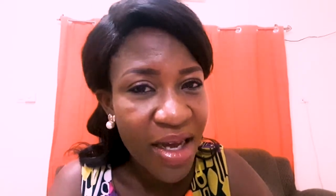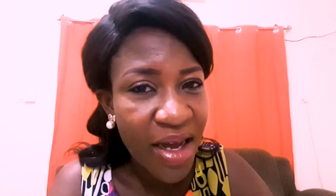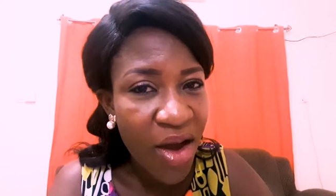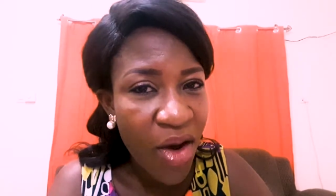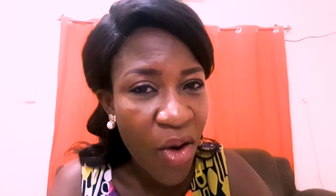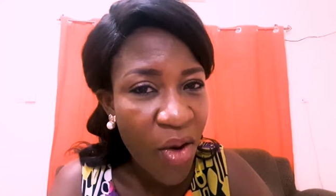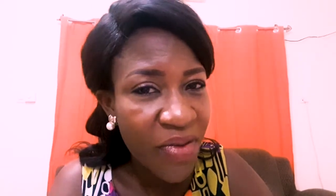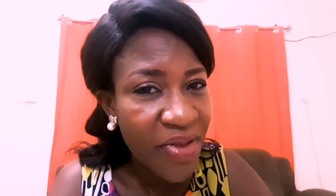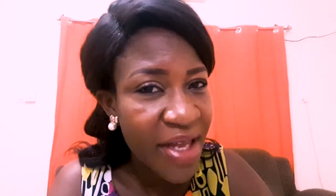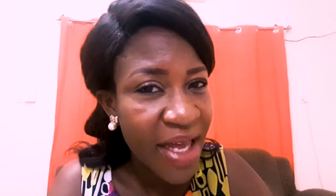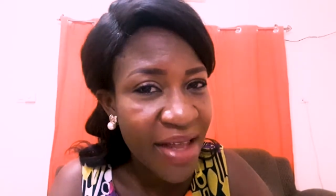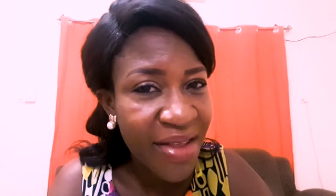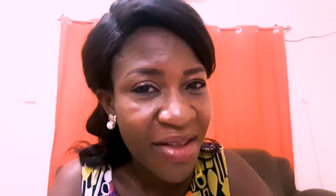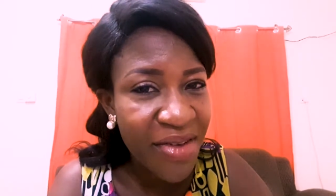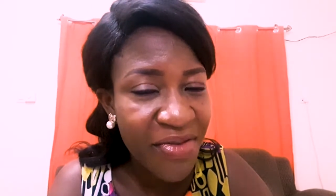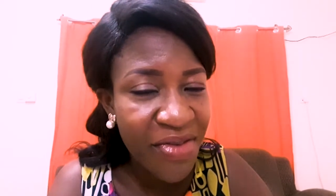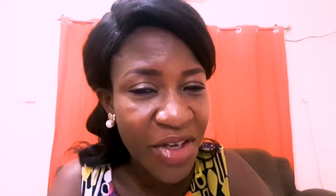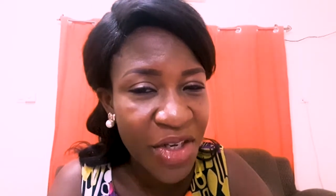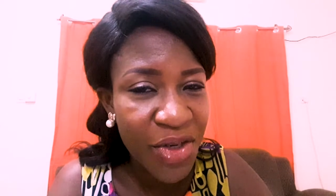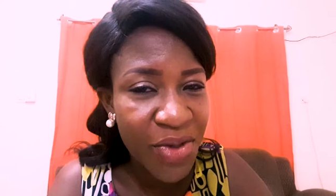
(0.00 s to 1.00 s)
all the other
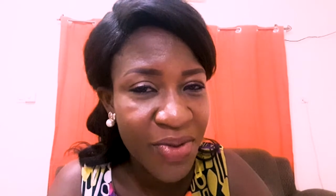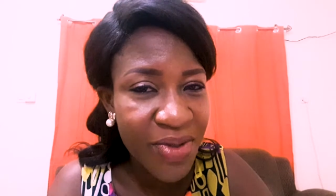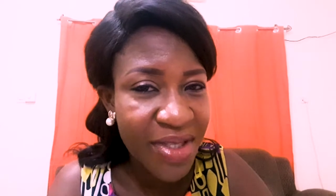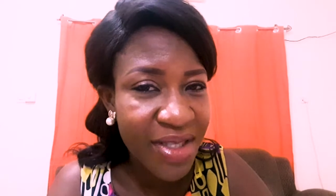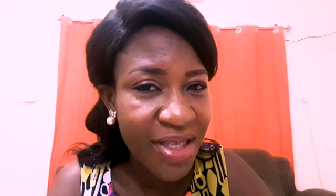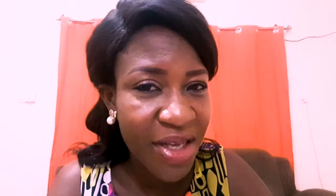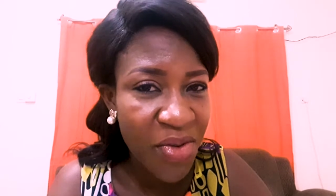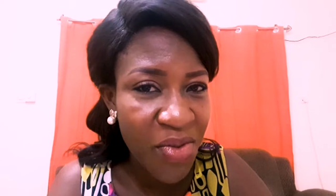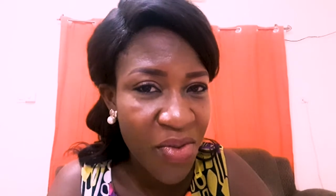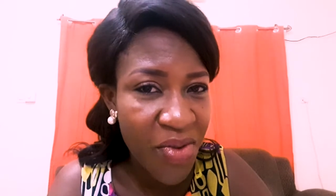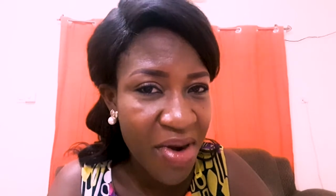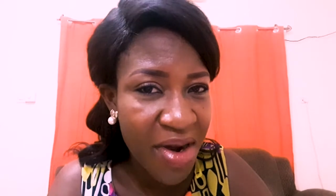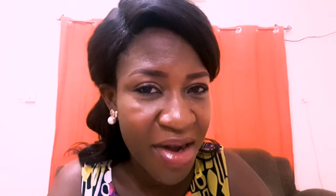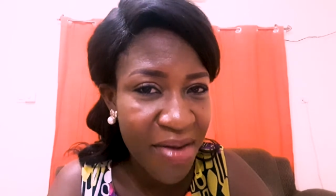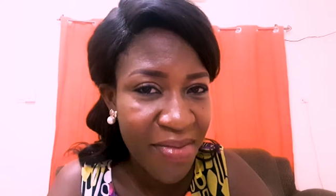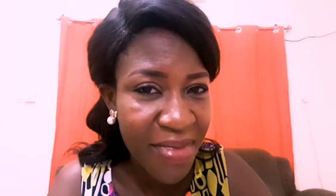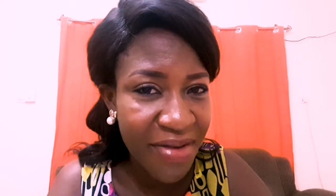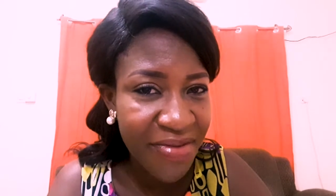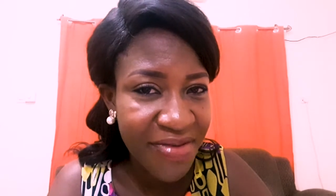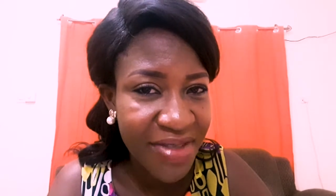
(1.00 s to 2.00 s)
videos that will come
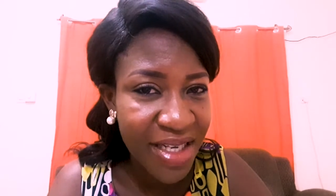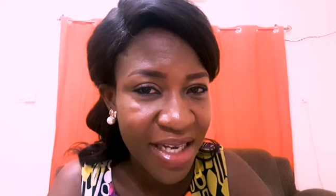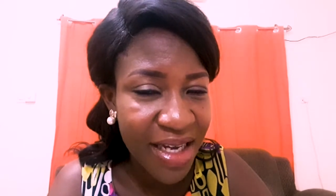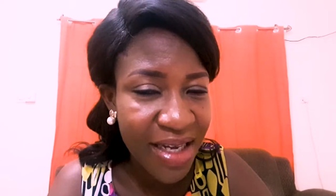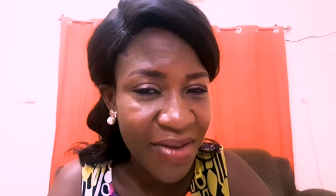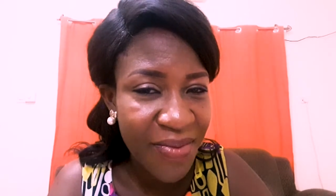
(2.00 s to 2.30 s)
after.